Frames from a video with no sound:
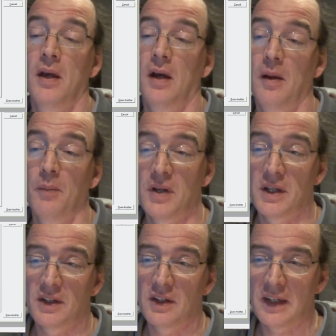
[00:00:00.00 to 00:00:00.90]

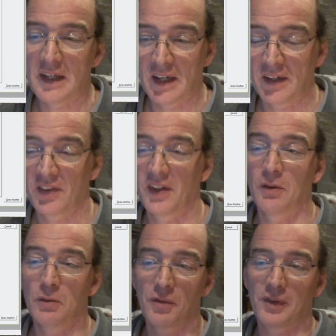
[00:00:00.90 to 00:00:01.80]
in a
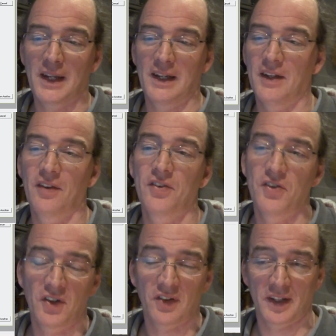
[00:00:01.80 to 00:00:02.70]
single flat list,
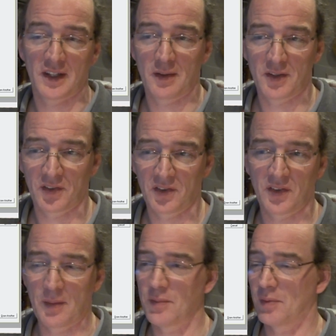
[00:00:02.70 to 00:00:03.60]
just like it does in
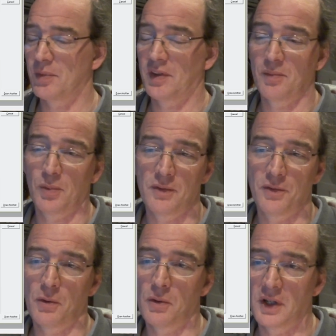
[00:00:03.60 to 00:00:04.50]

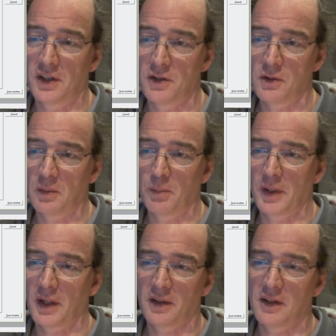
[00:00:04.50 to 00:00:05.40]
7.4, and you can
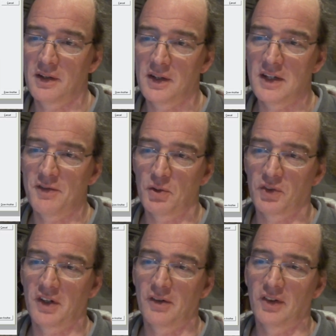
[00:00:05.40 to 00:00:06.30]
pick individual
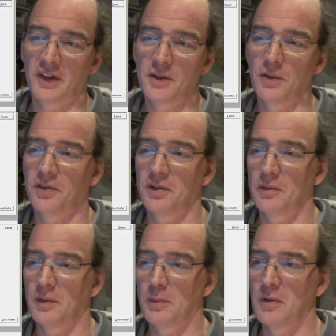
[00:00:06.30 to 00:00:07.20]
scenarios like you used
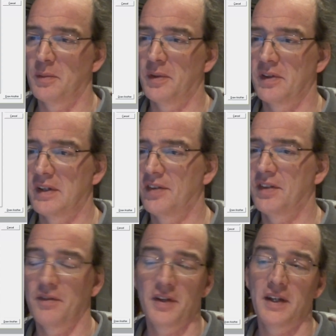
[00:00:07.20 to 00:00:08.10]
to and move them into the list
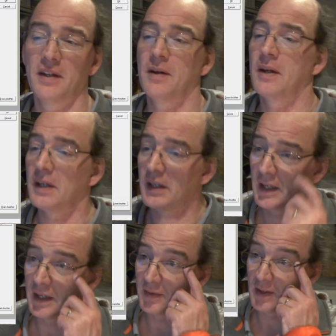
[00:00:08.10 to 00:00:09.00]
over here,
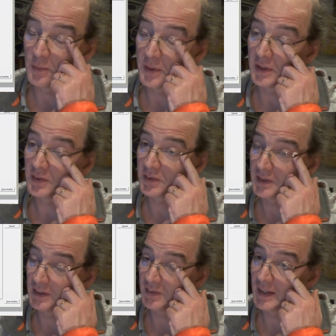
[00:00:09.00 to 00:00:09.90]
and that works
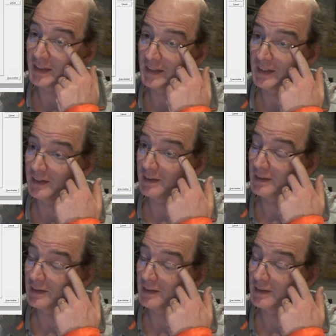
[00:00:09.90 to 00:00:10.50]
exactly